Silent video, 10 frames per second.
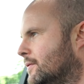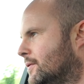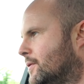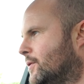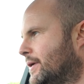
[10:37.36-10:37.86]

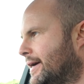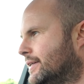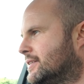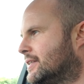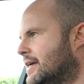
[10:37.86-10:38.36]
Oh
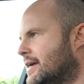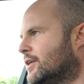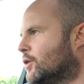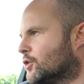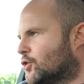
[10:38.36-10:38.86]
yes.
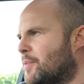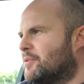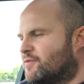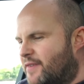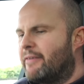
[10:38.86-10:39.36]
No, the grip
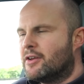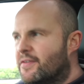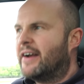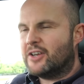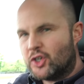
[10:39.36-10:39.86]
is very,
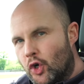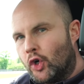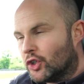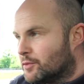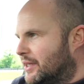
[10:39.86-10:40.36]
very
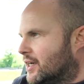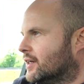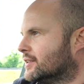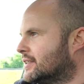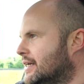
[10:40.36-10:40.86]
good
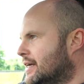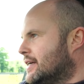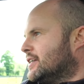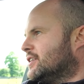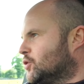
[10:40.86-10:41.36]
because
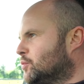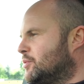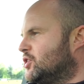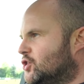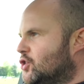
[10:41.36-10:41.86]

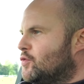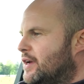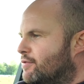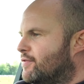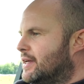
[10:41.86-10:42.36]
sometimes you do
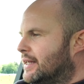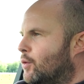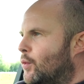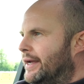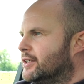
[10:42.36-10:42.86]
really feel
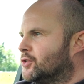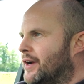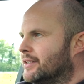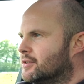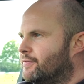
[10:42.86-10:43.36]
that weight
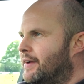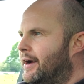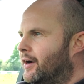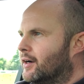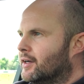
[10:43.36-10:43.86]

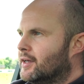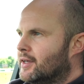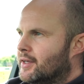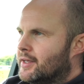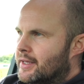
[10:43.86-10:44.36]
transfer
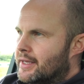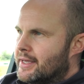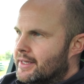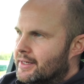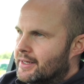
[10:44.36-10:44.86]

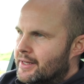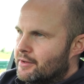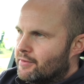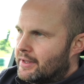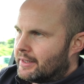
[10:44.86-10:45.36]
in an
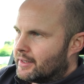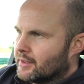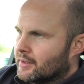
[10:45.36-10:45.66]
EV.